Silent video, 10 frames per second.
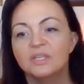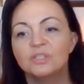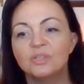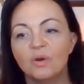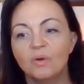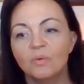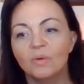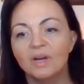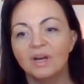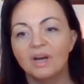
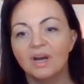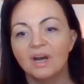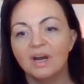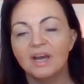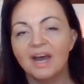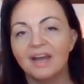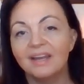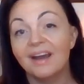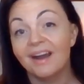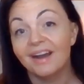So I,
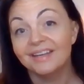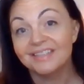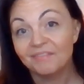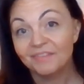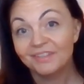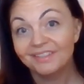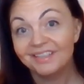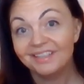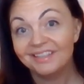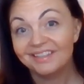I
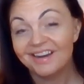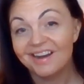definitely,